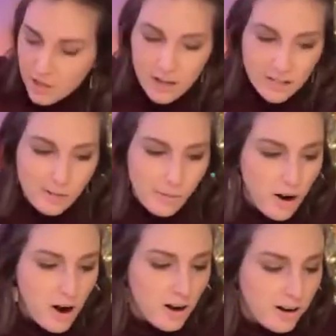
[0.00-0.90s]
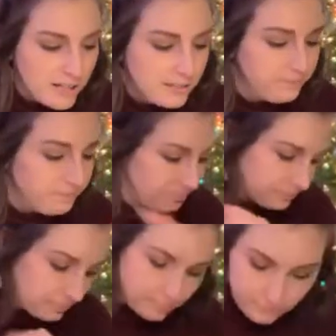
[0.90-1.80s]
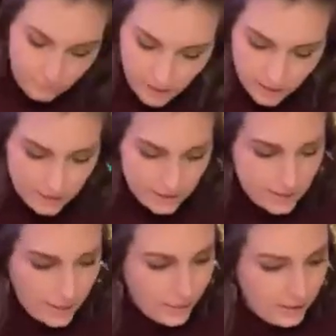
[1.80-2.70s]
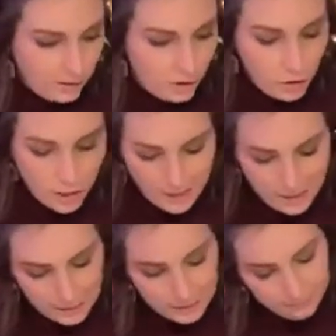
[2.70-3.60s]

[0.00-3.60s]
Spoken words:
Talking about art, sipping a little drink,